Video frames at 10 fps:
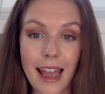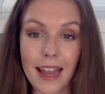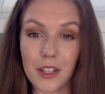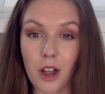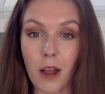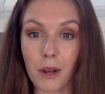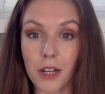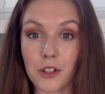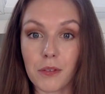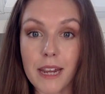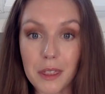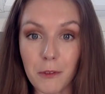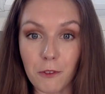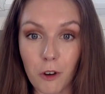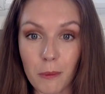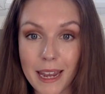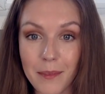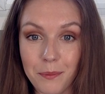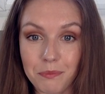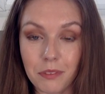and I would like you to read them for
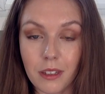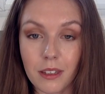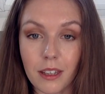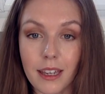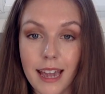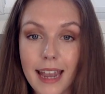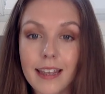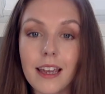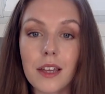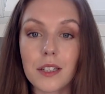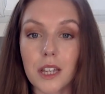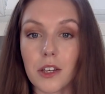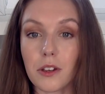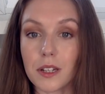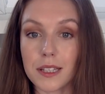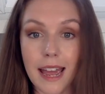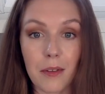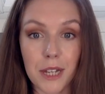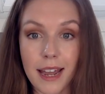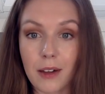me. Okay, so you can
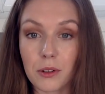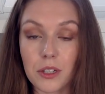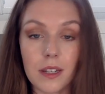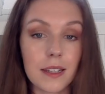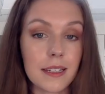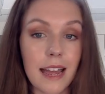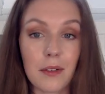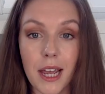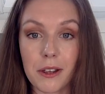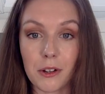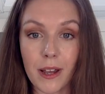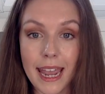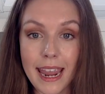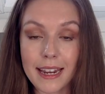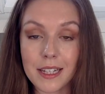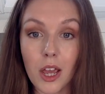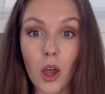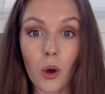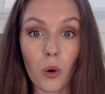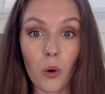sound out in your head,
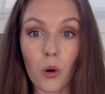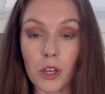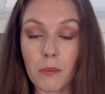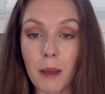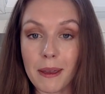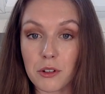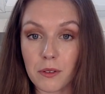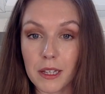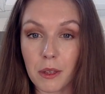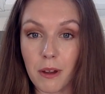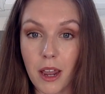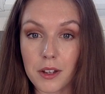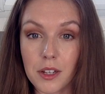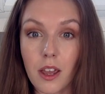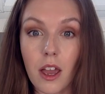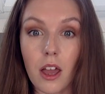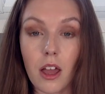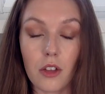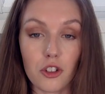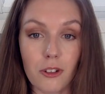or you might be able to read the word
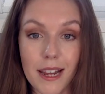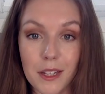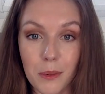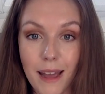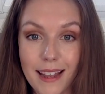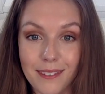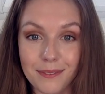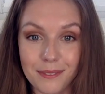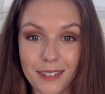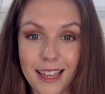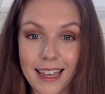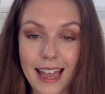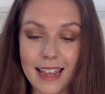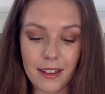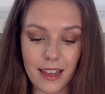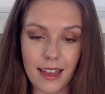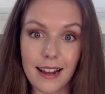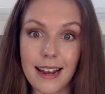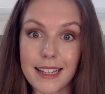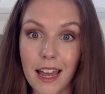straight away. Okay,
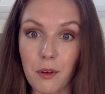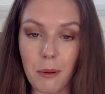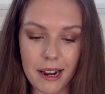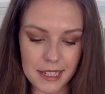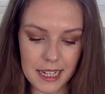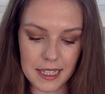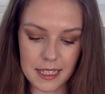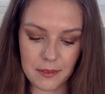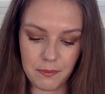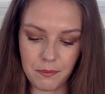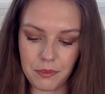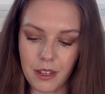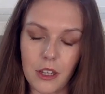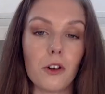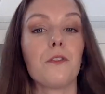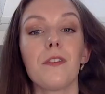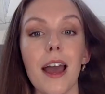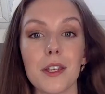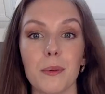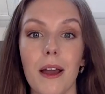let's have a practice. Your
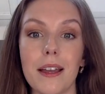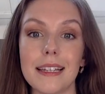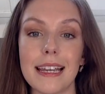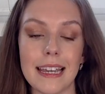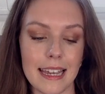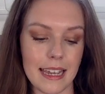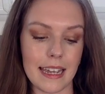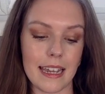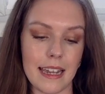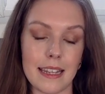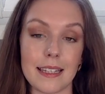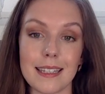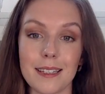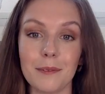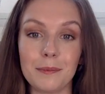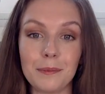first word is G,